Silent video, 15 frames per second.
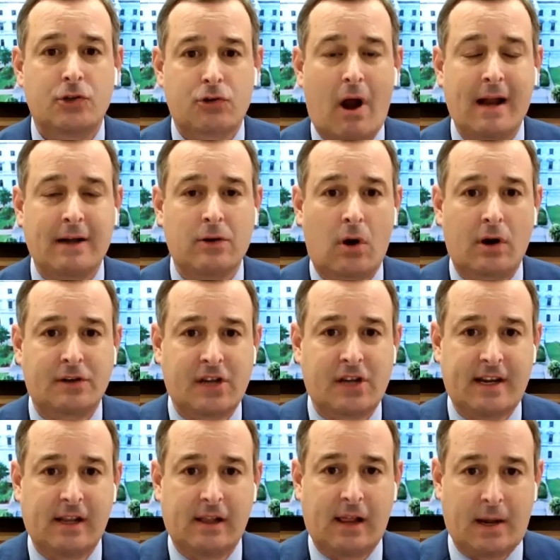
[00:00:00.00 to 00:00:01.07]
trying to
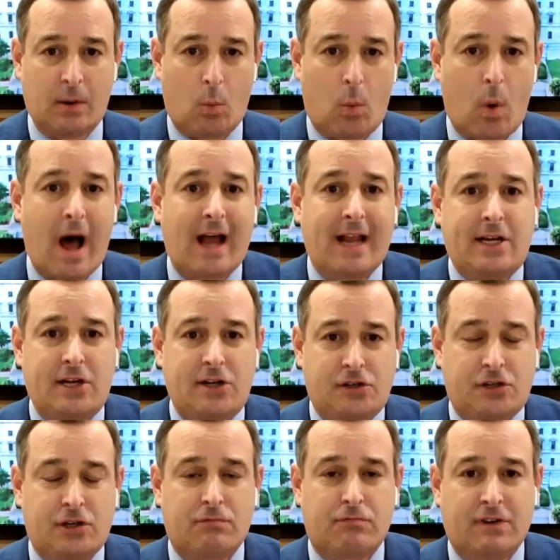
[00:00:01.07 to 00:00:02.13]
articulate why he
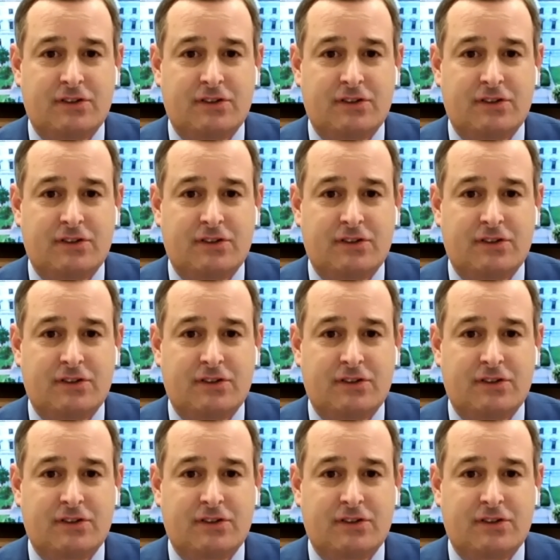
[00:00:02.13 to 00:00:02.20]
should